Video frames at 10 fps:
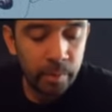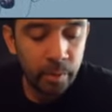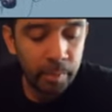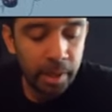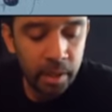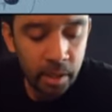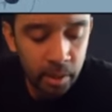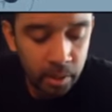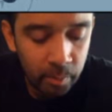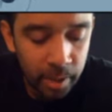You may
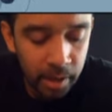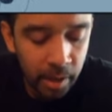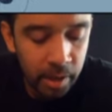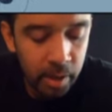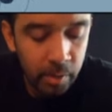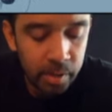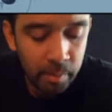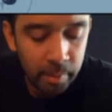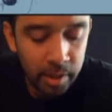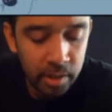not
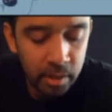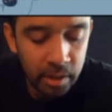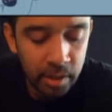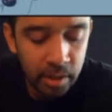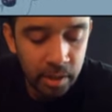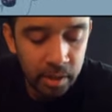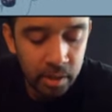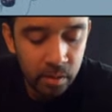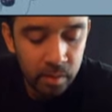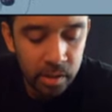notice a major leak in the
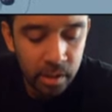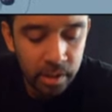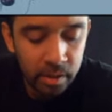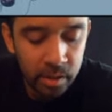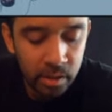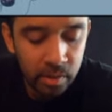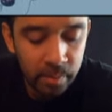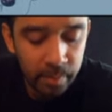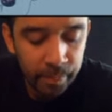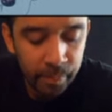service line
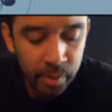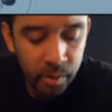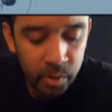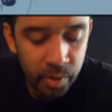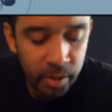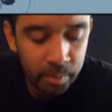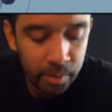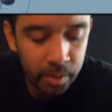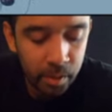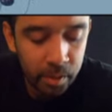until you try to
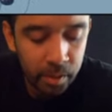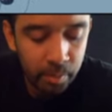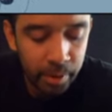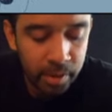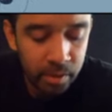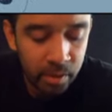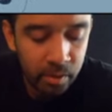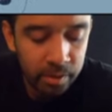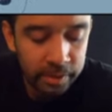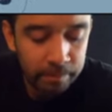put the brakes
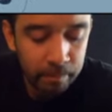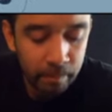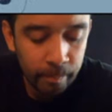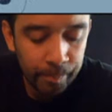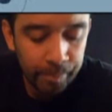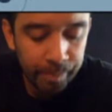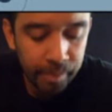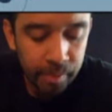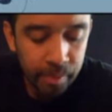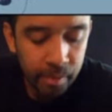on.
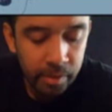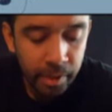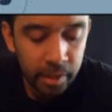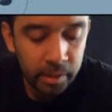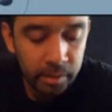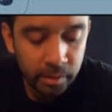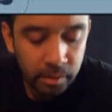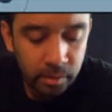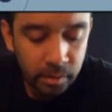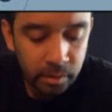Then,
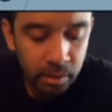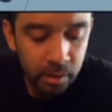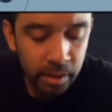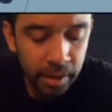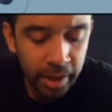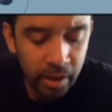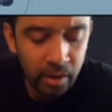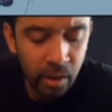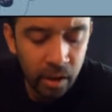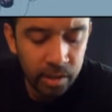the
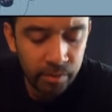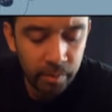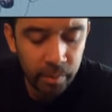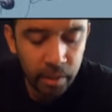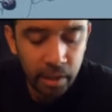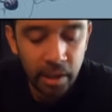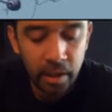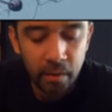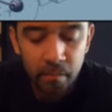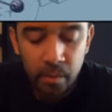air loss from the
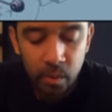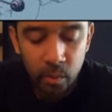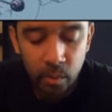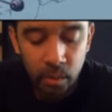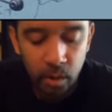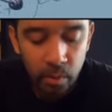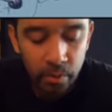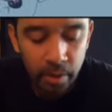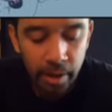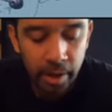leak will
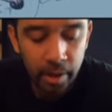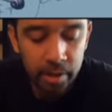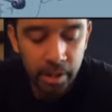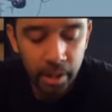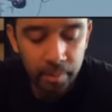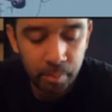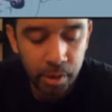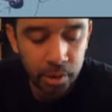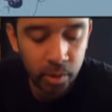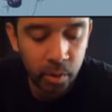lower the air tank
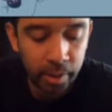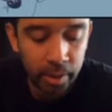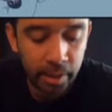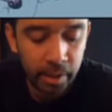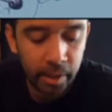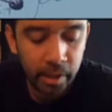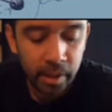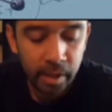pressure quickly.